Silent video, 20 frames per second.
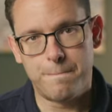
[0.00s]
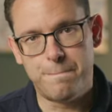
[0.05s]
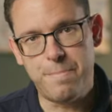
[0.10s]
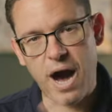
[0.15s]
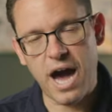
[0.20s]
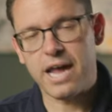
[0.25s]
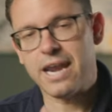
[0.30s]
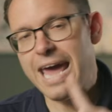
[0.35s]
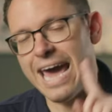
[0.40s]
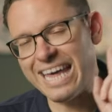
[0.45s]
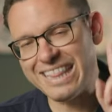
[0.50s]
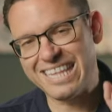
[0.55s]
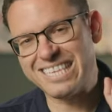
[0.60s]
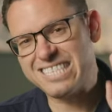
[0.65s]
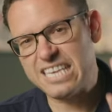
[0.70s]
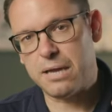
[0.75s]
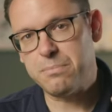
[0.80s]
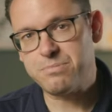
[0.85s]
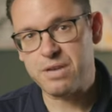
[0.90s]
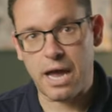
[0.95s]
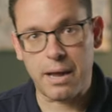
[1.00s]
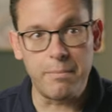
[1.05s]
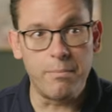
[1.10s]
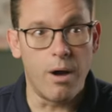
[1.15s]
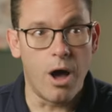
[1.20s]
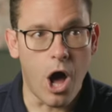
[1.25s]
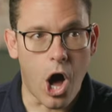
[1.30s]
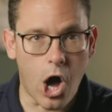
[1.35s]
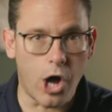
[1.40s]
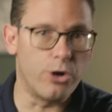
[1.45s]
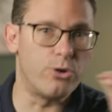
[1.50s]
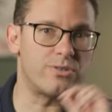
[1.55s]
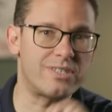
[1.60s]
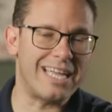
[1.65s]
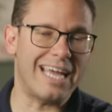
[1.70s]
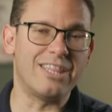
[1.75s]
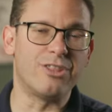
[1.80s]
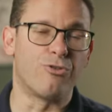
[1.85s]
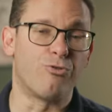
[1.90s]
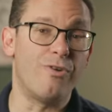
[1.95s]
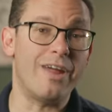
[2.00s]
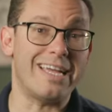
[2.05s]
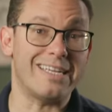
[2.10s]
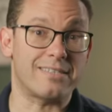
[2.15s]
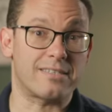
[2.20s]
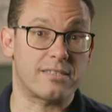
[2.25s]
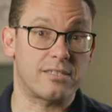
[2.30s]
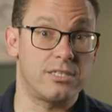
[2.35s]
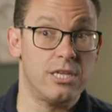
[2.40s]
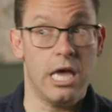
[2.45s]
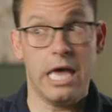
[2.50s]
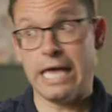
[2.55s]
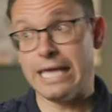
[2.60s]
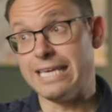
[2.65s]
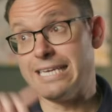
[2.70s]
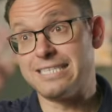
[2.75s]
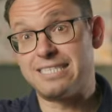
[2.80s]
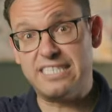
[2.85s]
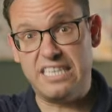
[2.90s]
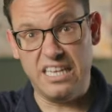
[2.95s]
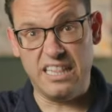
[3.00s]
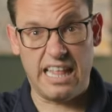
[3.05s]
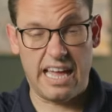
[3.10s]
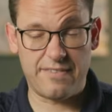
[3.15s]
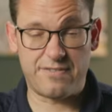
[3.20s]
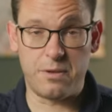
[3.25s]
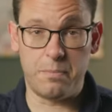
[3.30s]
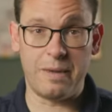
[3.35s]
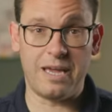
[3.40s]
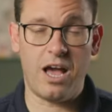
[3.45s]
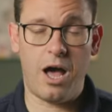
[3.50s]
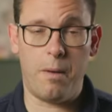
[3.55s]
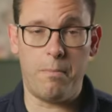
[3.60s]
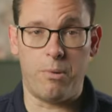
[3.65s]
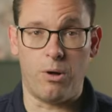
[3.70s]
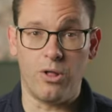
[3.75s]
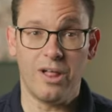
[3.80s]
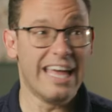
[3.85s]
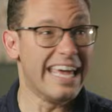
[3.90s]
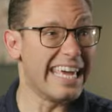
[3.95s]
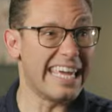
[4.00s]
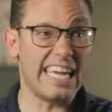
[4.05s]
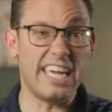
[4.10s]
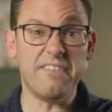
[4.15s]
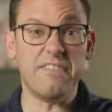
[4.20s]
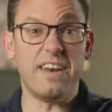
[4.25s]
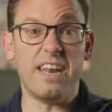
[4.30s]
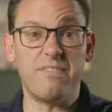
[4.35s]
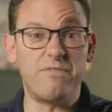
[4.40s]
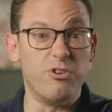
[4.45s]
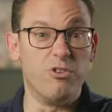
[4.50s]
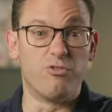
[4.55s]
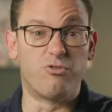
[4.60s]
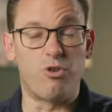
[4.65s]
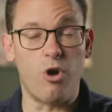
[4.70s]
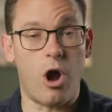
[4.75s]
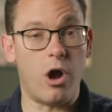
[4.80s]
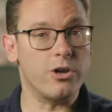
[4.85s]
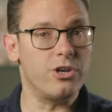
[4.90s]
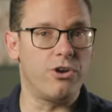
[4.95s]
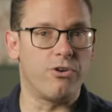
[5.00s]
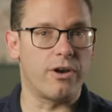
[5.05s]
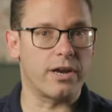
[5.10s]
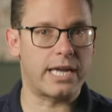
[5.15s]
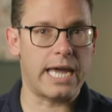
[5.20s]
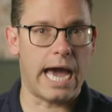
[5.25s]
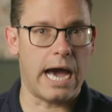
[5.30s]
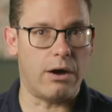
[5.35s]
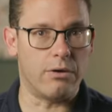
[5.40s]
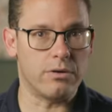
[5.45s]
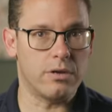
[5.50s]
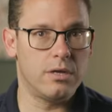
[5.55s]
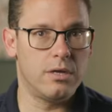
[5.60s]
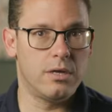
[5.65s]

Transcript: But at the same time, understand the risks. You still have to be humble. Even if you've grown your account.